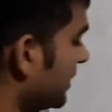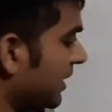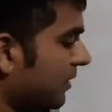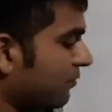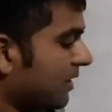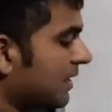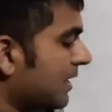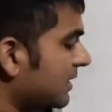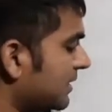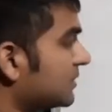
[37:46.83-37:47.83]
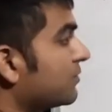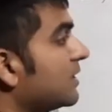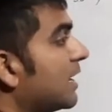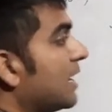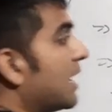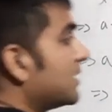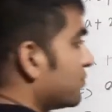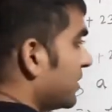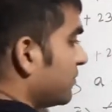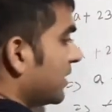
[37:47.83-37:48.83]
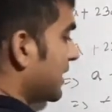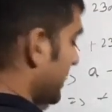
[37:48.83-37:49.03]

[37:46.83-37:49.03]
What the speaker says: equal, right? This one and last one we will